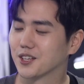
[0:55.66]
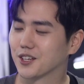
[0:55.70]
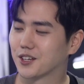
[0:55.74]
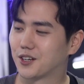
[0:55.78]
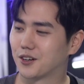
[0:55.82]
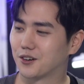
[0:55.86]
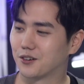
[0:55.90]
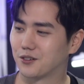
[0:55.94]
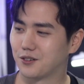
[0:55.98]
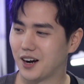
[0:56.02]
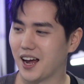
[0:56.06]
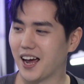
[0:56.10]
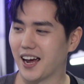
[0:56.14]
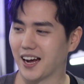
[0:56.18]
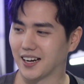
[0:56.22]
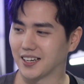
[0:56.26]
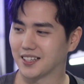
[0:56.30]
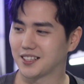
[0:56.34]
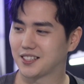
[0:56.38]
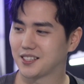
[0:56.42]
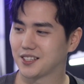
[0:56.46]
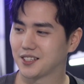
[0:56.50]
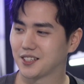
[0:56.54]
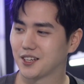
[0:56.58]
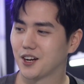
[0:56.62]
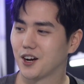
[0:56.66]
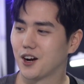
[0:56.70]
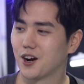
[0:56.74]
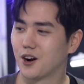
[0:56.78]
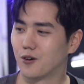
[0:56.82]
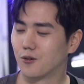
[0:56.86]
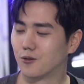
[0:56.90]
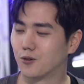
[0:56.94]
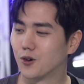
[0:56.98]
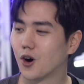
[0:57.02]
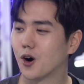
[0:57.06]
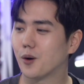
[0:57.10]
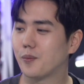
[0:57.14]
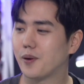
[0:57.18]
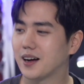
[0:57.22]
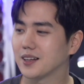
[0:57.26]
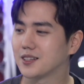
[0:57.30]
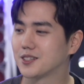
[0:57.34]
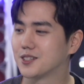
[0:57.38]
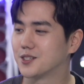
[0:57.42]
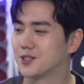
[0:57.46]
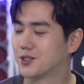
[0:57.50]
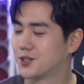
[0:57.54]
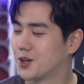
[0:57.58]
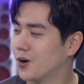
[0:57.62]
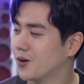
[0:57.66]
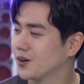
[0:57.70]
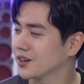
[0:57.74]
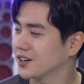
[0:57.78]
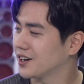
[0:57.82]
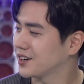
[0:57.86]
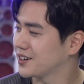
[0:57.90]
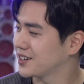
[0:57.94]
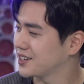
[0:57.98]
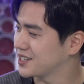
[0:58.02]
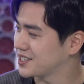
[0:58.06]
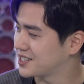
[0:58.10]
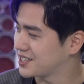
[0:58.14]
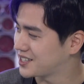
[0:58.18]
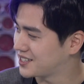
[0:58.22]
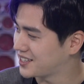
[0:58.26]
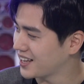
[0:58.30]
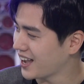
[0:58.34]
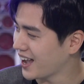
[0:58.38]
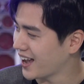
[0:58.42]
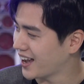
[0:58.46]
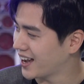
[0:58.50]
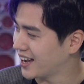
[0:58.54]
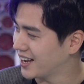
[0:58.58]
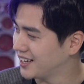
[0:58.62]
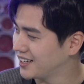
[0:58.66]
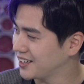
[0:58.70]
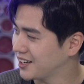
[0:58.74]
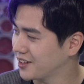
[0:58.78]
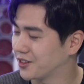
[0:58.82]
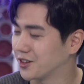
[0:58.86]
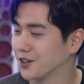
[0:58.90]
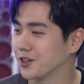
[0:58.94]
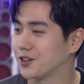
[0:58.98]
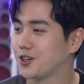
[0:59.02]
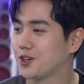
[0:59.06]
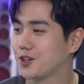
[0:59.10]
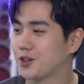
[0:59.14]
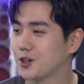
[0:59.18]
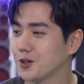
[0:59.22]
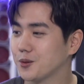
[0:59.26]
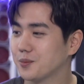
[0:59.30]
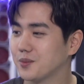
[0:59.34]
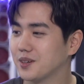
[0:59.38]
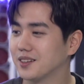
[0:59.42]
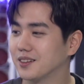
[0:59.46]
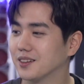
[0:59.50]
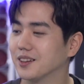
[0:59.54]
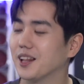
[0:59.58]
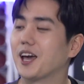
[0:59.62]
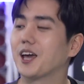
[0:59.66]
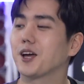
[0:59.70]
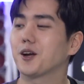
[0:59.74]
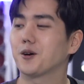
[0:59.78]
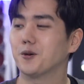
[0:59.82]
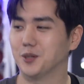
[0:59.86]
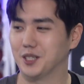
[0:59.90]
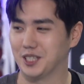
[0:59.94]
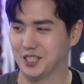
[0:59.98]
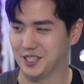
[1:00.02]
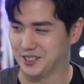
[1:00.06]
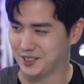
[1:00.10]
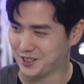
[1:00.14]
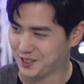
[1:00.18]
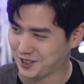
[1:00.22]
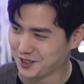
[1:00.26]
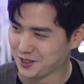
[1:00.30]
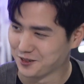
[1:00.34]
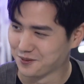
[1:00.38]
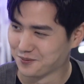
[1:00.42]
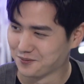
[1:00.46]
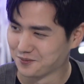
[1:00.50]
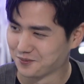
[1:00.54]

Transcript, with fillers: Correct. Robots don't understand the human language.